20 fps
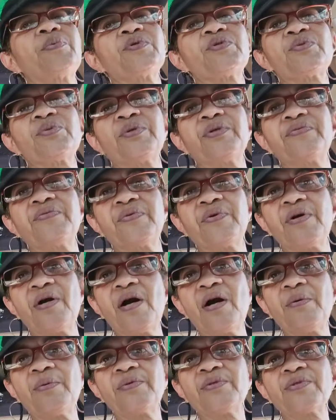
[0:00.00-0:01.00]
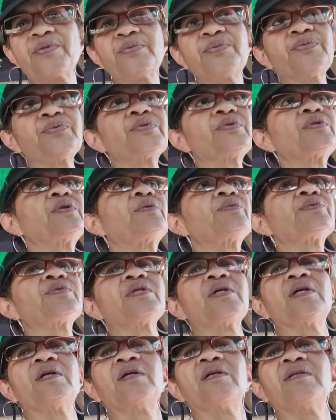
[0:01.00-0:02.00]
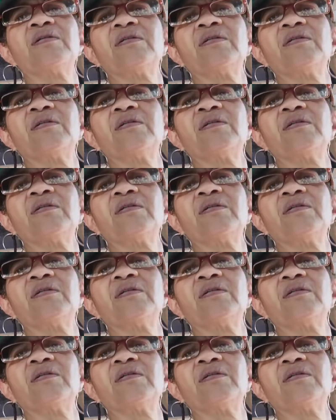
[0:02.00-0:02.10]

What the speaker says: 24 hours. Who's closing?